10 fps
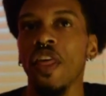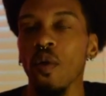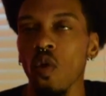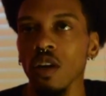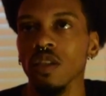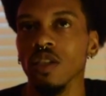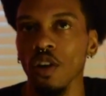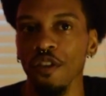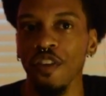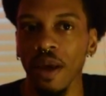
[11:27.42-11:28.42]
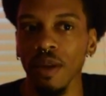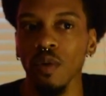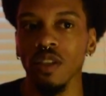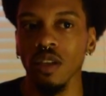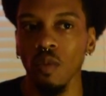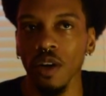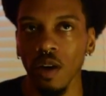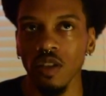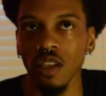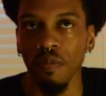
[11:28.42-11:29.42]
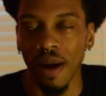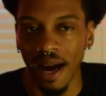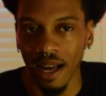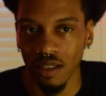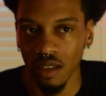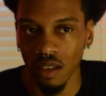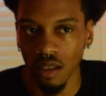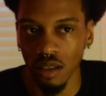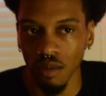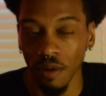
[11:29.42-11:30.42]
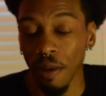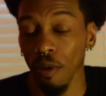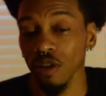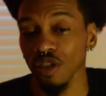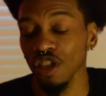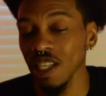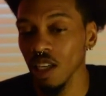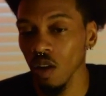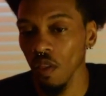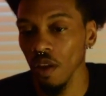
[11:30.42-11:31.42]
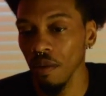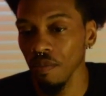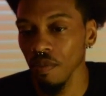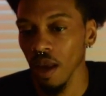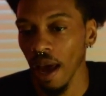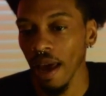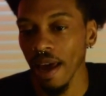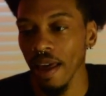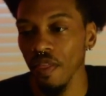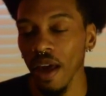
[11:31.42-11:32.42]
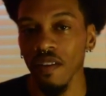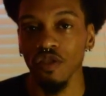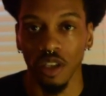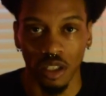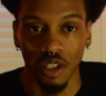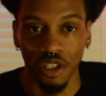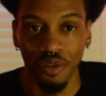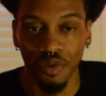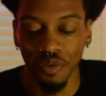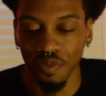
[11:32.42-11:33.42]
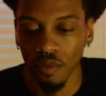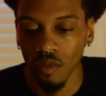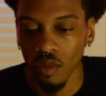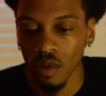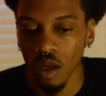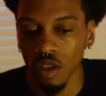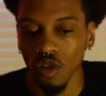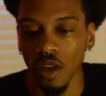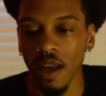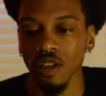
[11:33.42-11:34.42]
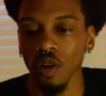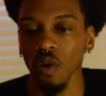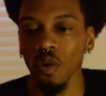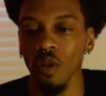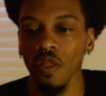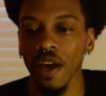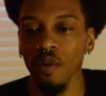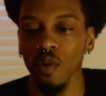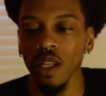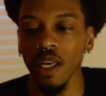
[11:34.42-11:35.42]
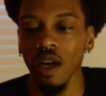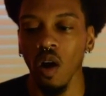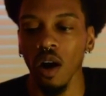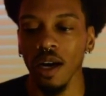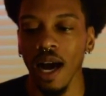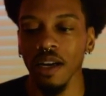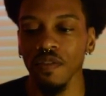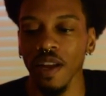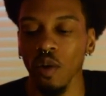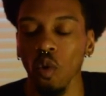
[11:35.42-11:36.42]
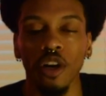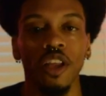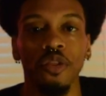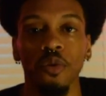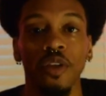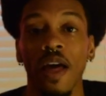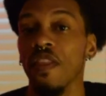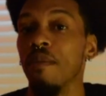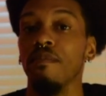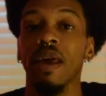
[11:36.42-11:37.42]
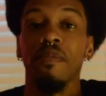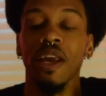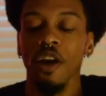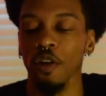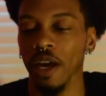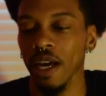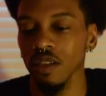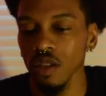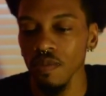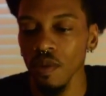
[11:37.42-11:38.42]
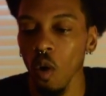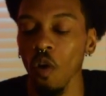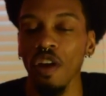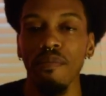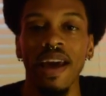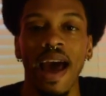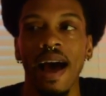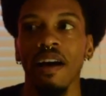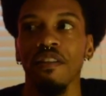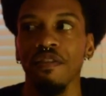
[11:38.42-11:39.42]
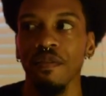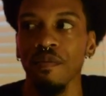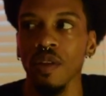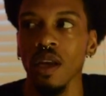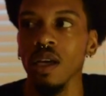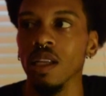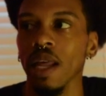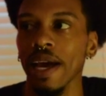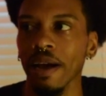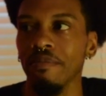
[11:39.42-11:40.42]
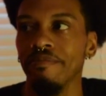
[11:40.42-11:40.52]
want to start a family with someone else in the past, but that person cheated on them and they have trust issues. So they really are kind of like working through that. That may be another case. Or they may have like